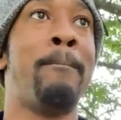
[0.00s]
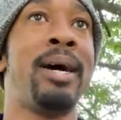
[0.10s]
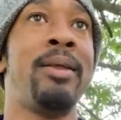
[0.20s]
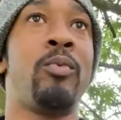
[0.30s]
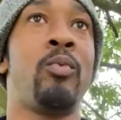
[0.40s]

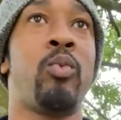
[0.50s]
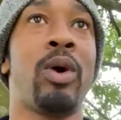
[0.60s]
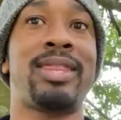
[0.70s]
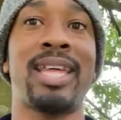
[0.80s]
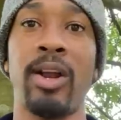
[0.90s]
but
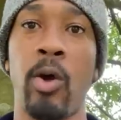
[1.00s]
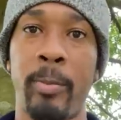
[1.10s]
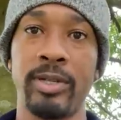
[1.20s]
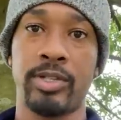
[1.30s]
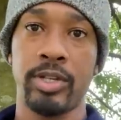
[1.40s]
what that
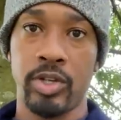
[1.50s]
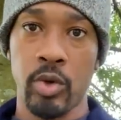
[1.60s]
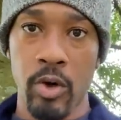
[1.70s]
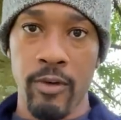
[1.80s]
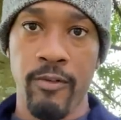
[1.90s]
opens the
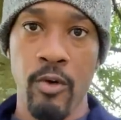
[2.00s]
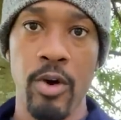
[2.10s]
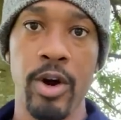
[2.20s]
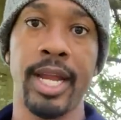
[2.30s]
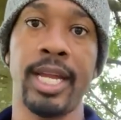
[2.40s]
door
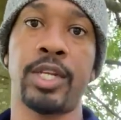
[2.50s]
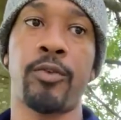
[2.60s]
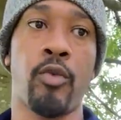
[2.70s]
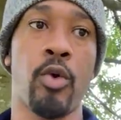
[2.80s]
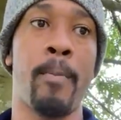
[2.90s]
for is
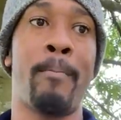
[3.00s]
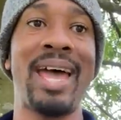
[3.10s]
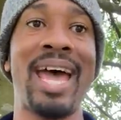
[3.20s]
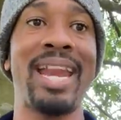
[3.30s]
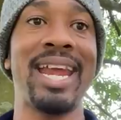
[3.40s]
for
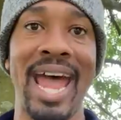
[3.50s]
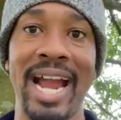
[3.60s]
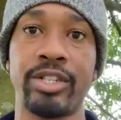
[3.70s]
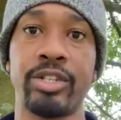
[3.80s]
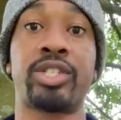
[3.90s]
bad
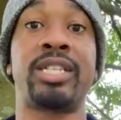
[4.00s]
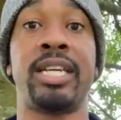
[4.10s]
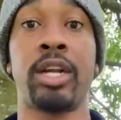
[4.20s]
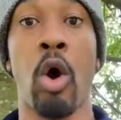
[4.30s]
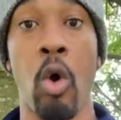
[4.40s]
actors to
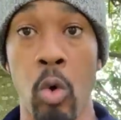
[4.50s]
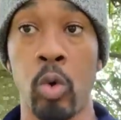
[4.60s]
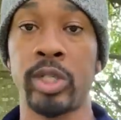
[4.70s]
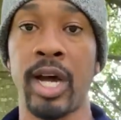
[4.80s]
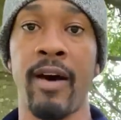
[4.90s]
get a
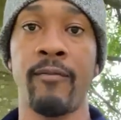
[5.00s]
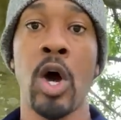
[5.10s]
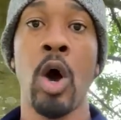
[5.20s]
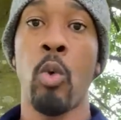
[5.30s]
hold of